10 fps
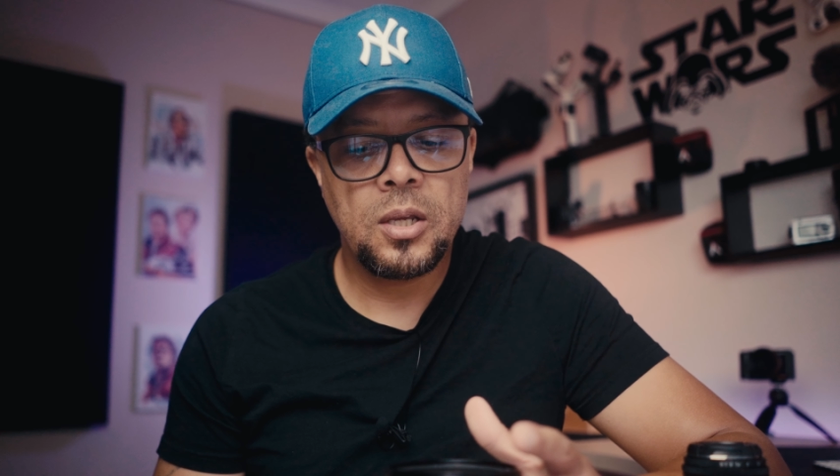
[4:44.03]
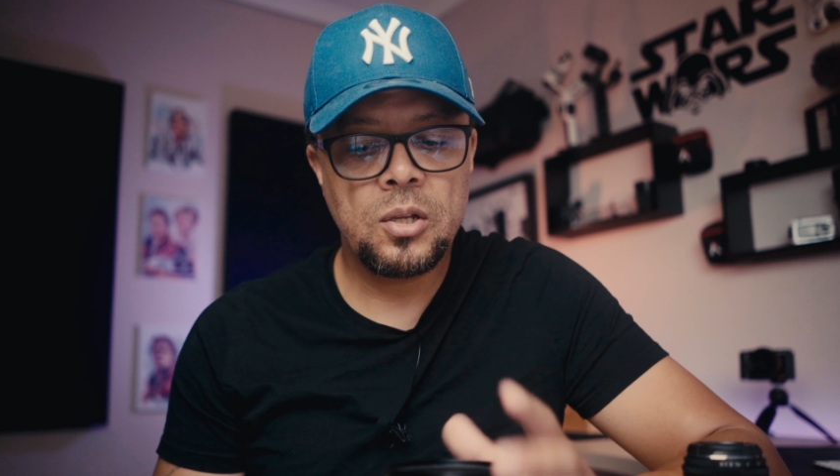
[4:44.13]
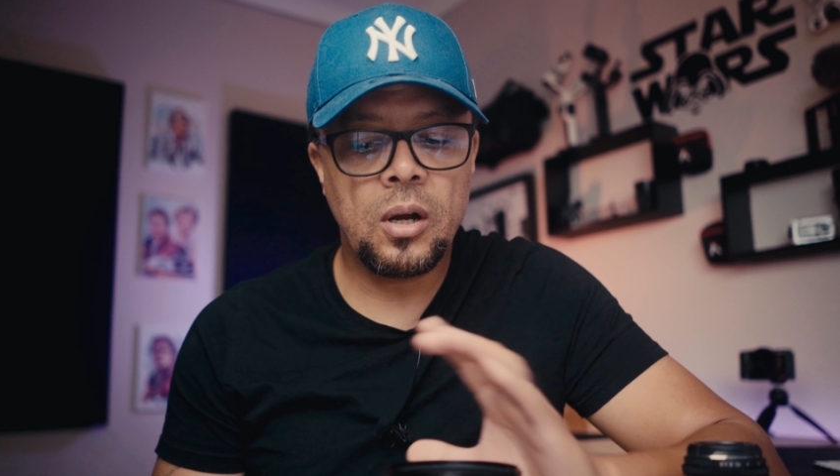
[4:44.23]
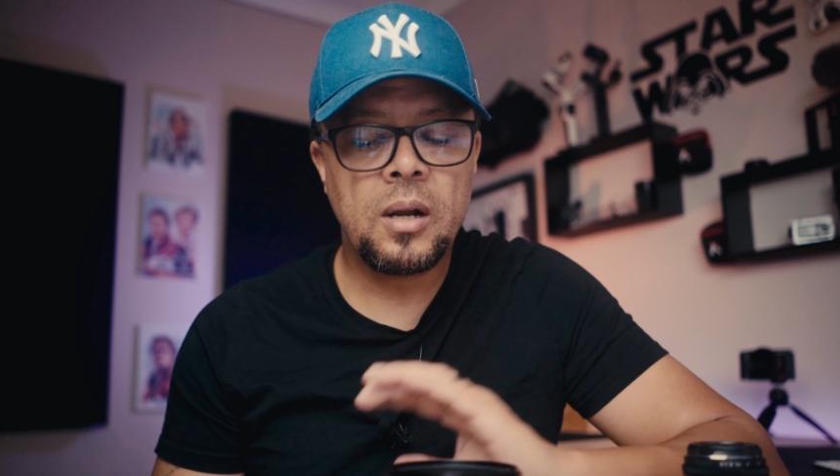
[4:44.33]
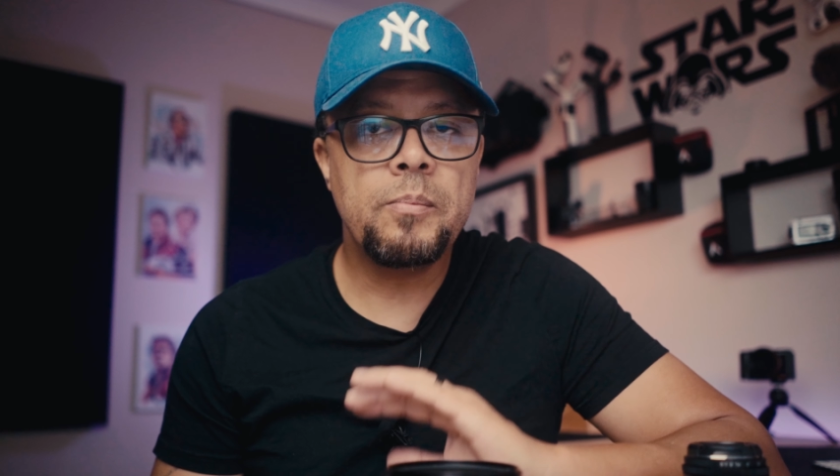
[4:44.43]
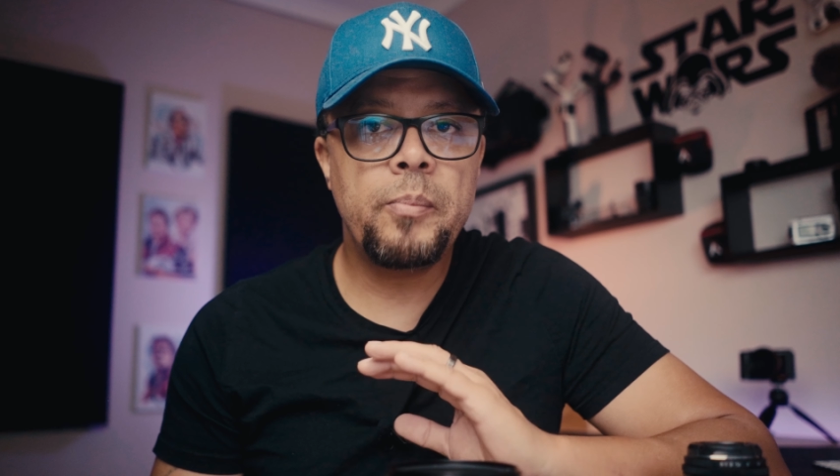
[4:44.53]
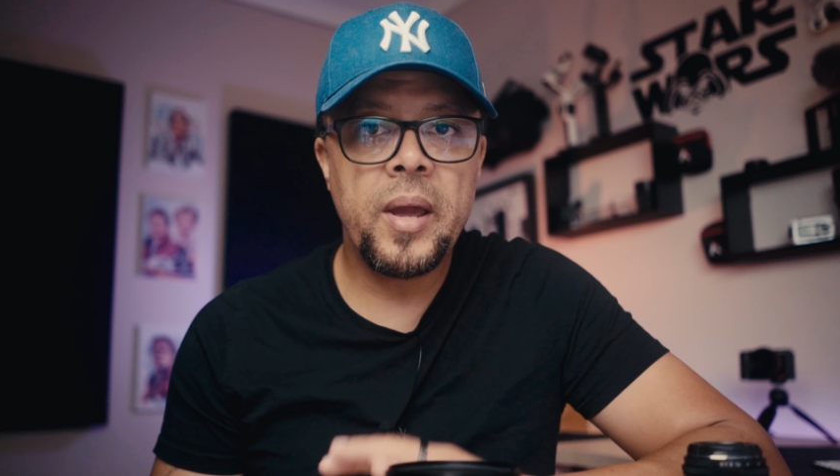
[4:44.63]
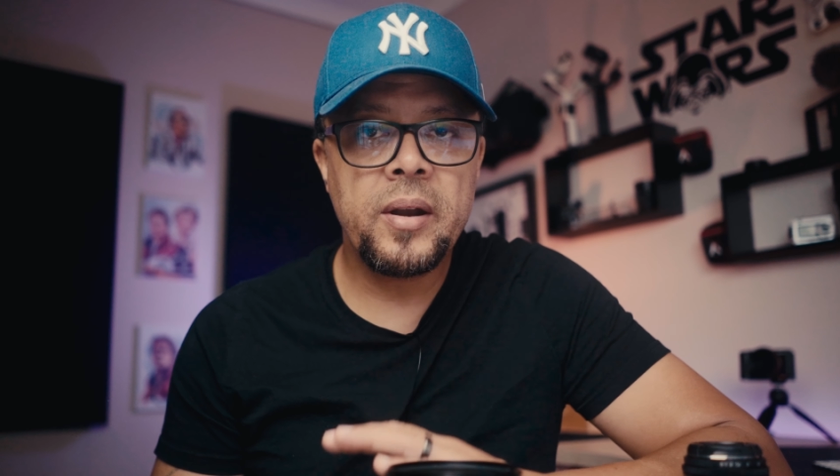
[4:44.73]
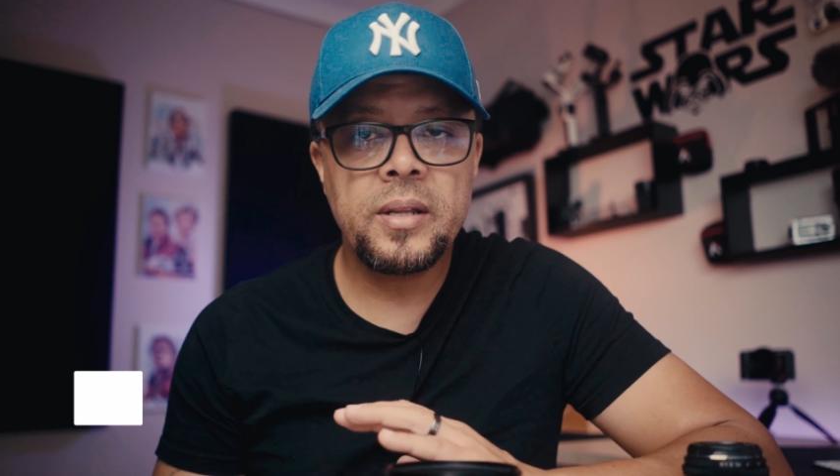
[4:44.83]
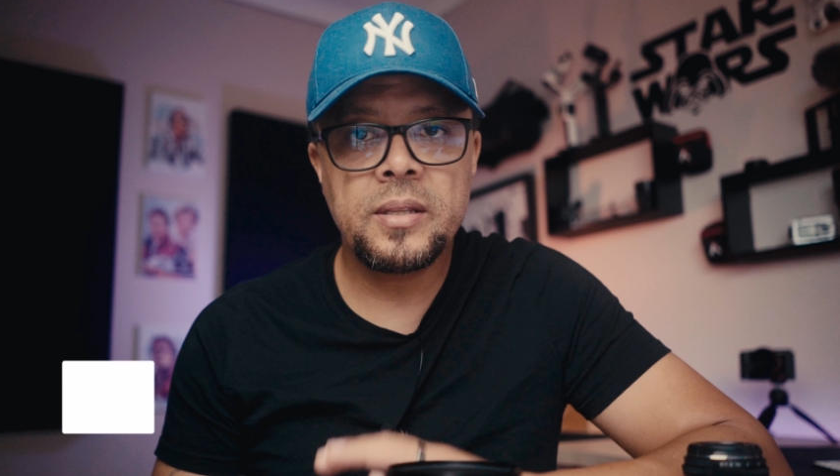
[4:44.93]
You're not
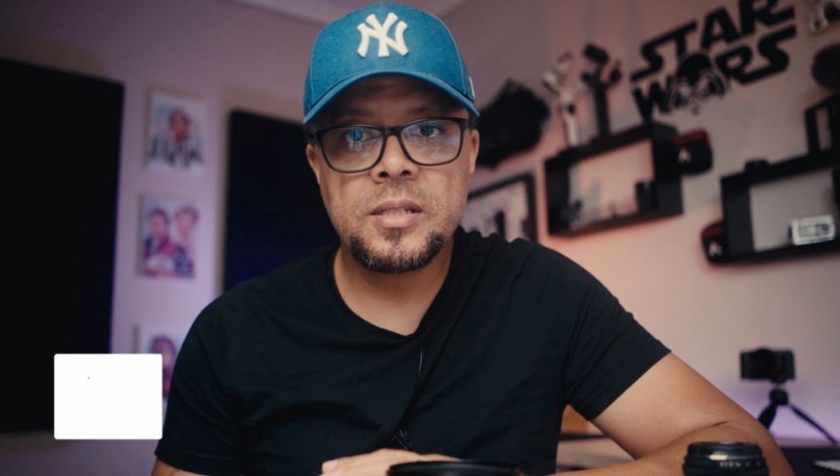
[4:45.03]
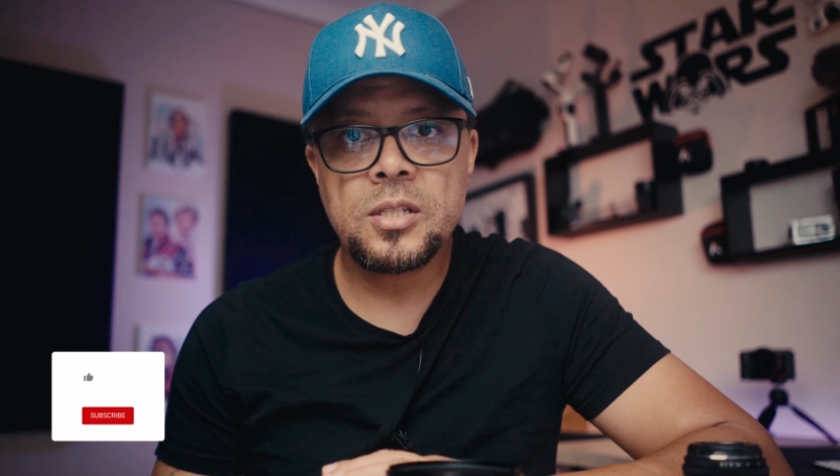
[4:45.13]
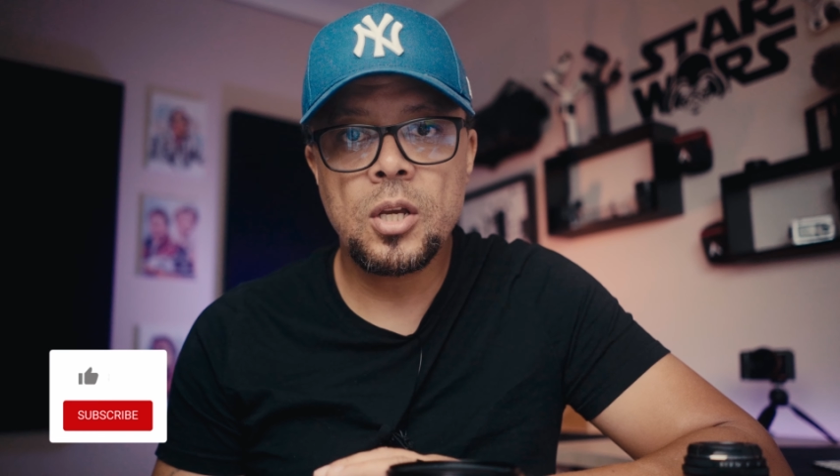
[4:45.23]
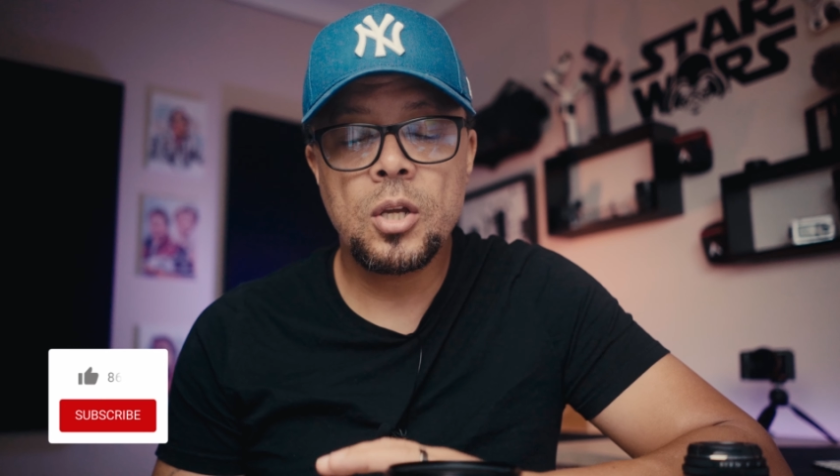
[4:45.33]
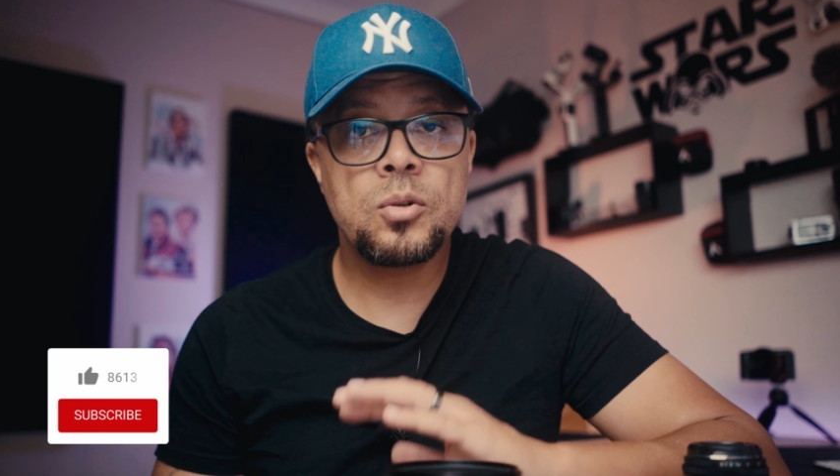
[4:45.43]
comparing this